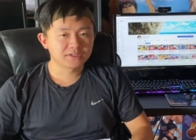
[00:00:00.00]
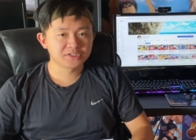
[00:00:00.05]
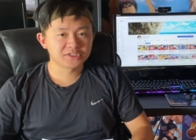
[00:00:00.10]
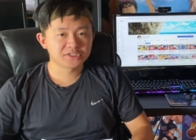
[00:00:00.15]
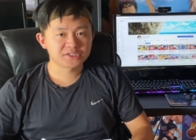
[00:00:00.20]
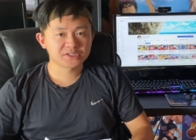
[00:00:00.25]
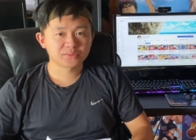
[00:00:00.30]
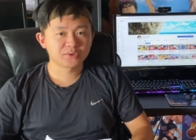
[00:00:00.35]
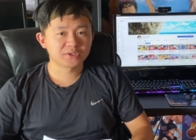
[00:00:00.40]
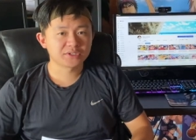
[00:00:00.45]

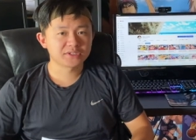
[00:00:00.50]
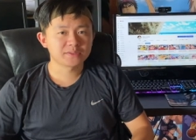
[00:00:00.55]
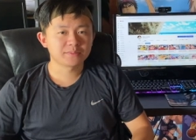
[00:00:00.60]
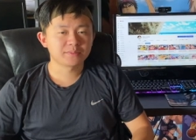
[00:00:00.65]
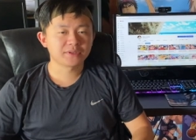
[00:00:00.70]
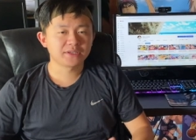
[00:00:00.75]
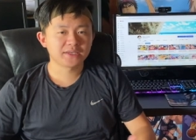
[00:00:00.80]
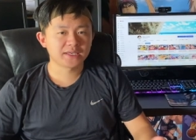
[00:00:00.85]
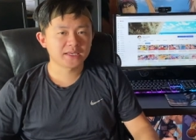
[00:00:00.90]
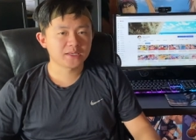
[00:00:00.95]
Just wanted to
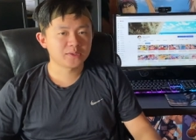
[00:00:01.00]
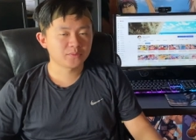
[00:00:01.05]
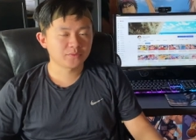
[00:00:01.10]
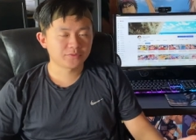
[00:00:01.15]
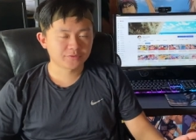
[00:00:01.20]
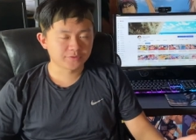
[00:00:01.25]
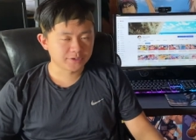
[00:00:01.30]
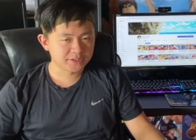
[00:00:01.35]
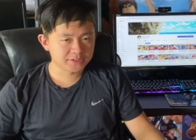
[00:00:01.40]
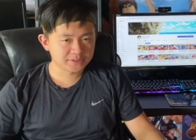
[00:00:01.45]
play games with
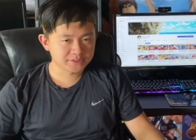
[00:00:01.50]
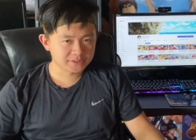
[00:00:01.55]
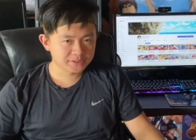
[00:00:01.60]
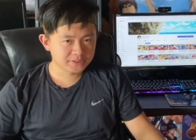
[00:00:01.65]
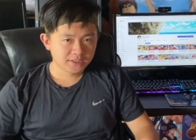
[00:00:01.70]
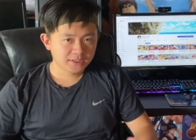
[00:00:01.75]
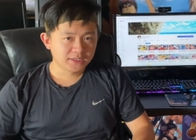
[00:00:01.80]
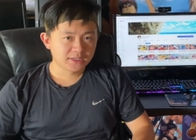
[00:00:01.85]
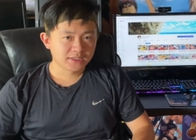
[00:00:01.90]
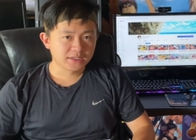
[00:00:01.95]

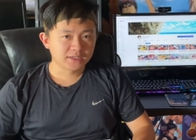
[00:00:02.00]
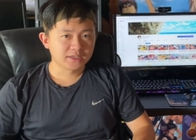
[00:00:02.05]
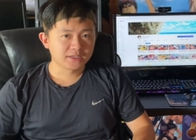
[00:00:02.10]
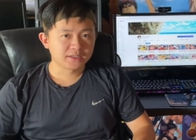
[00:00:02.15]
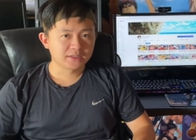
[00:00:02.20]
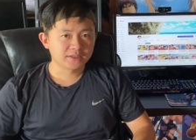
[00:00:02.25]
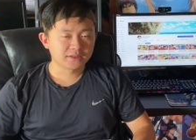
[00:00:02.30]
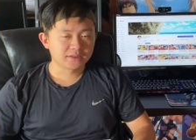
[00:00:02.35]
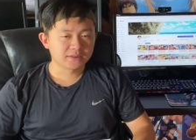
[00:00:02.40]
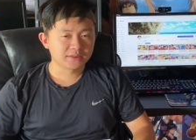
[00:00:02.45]
friends,
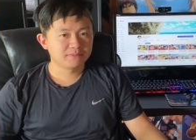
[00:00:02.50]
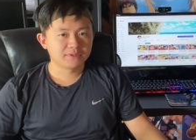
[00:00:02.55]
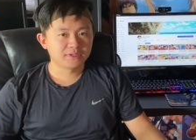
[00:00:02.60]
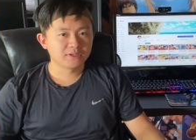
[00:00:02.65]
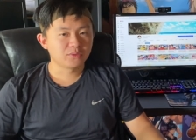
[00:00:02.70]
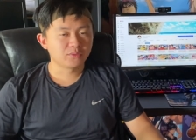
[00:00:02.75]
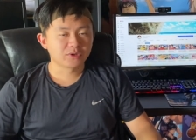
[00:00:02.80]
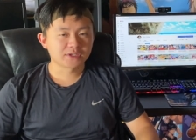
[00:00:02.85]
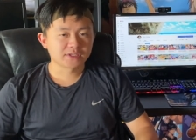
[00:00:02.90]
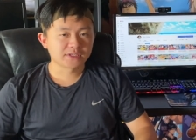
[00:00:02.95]
and it
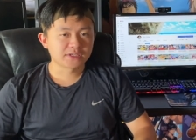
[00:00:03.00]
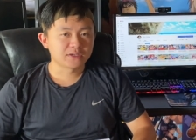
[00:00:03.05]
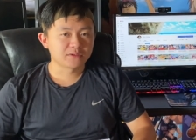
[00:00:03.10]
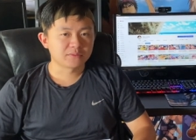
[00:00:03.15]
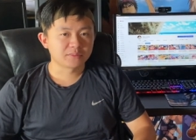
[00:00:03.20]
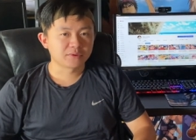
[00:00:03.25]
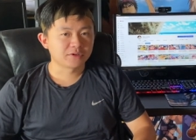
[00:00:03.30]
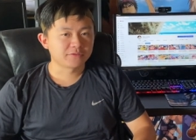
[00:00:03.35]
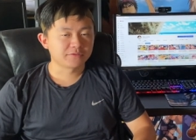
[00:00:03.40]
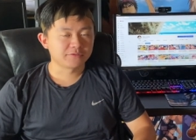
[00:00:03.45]
worked
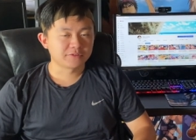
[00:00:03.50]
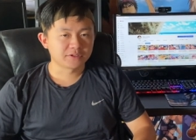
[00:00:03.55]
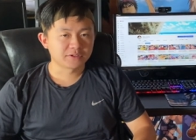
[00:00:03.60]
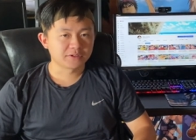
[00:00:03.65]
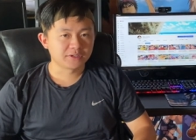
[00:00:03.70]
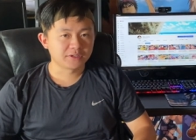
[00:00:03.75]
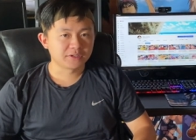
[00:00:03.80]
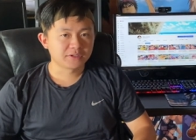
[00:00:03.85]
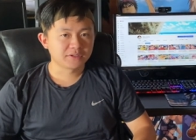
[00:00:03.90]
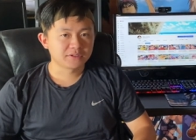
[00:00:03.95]
out
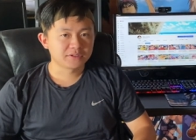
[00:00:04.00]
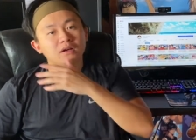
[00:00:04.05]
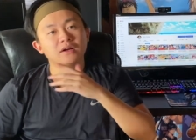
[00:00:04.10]
perfectly.